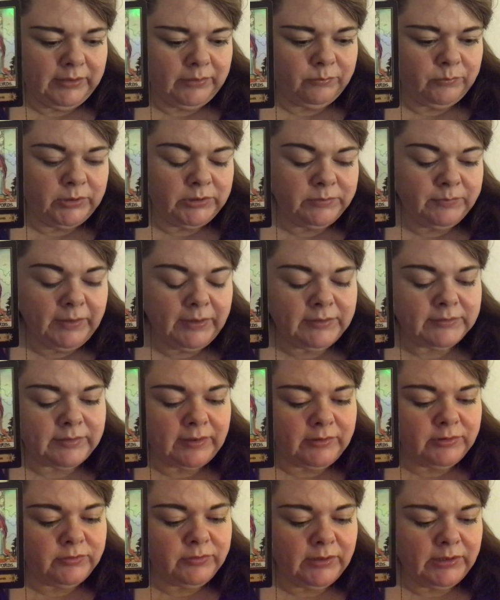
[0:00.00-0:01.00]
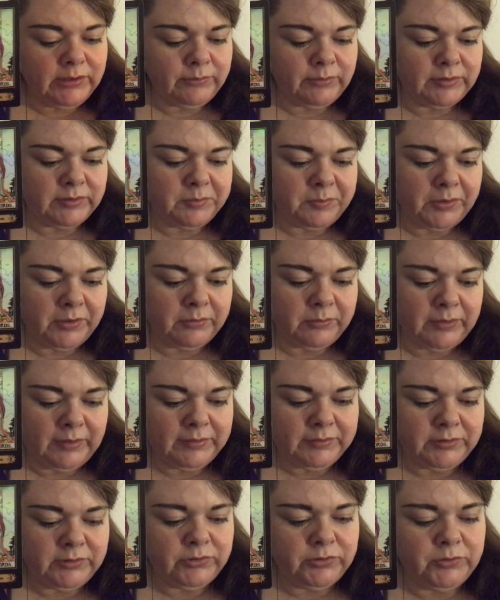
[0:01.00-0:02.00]
Which makes sense really when Spirit were
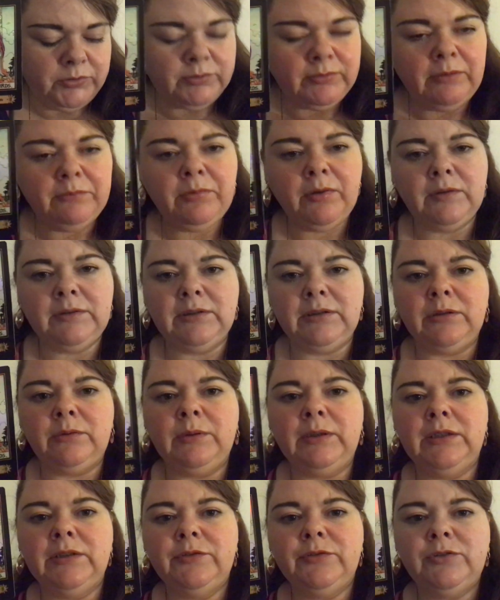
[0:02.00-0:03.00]
asking you to embody the Queen of